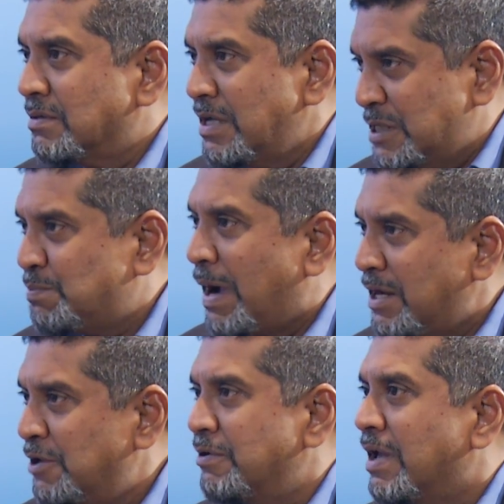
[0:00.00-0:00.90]
It's
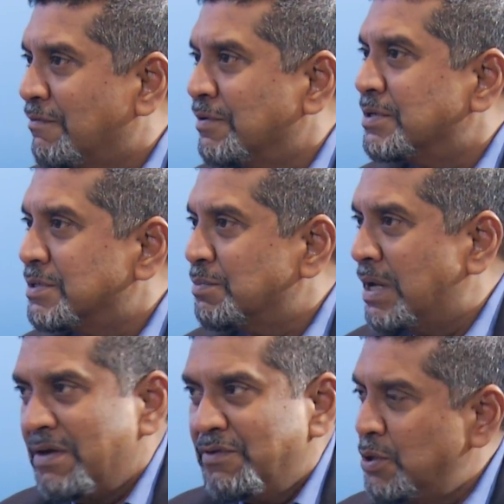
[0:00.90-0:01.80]
pioneering efforts.
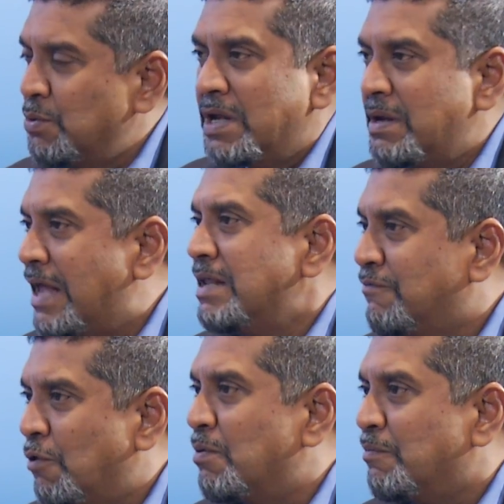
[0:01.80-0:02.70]
Whenever you are in any
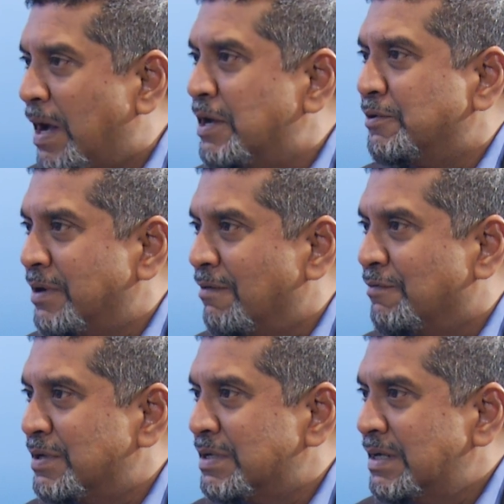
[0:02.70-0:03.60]
form of pioneering effort,